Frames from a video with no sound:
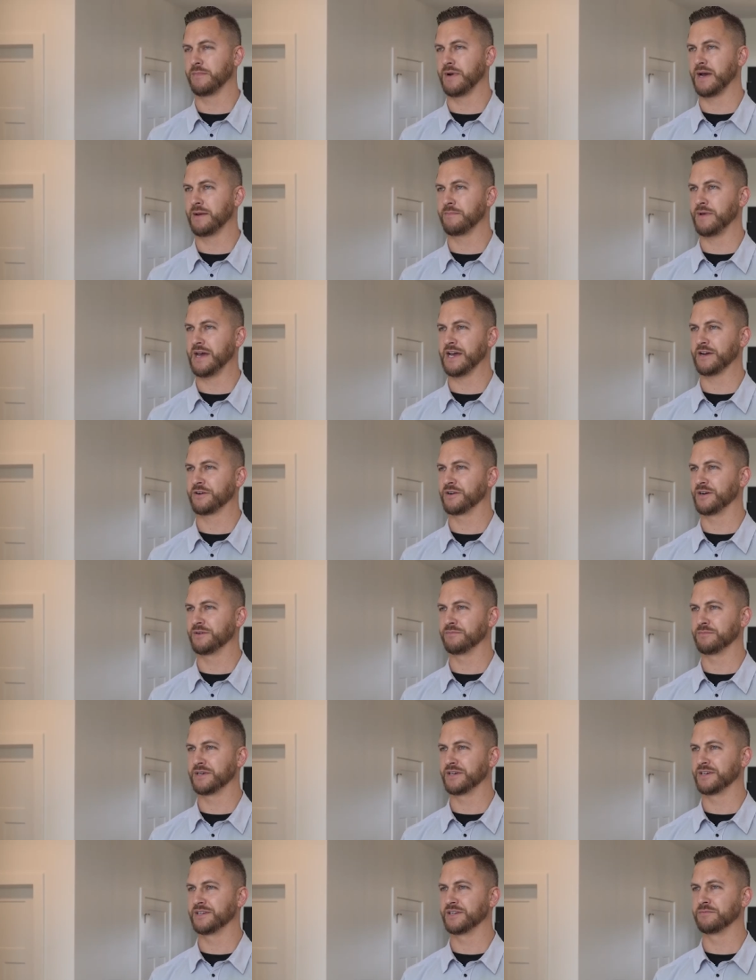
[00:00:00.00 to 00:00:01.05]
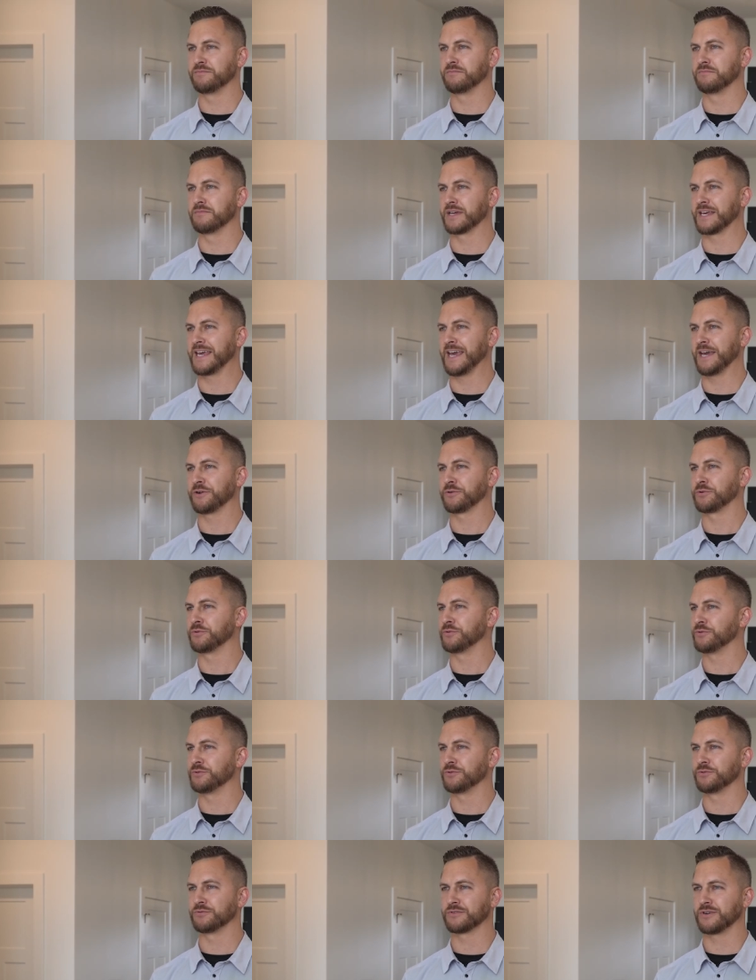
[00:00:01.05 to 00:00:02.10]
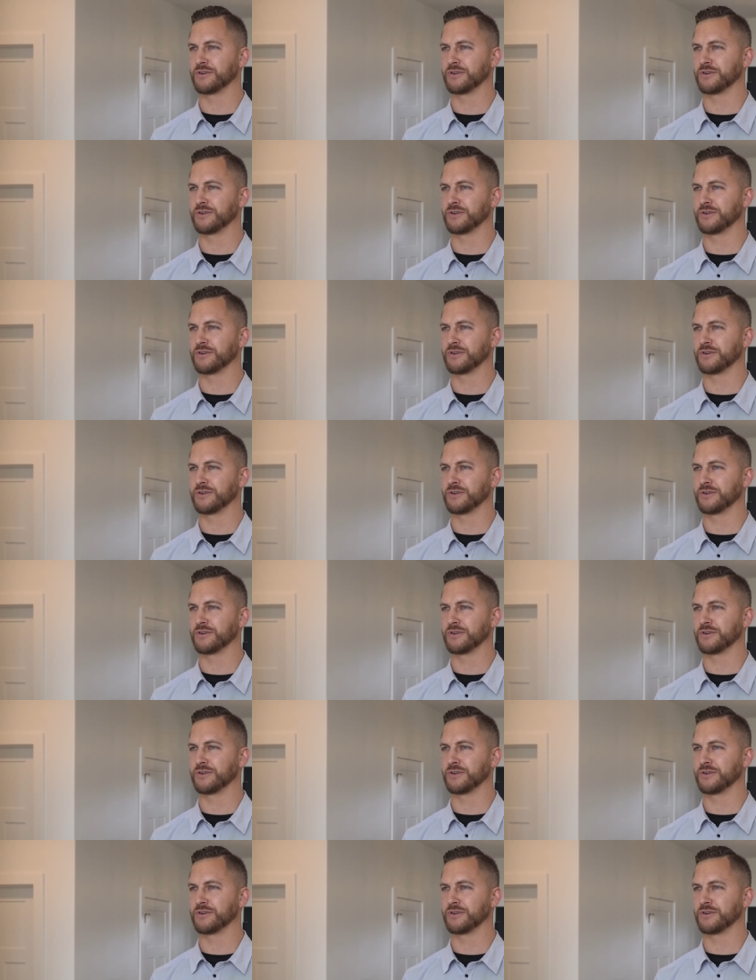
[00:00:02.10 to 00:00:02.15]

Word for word: My background being in mechanical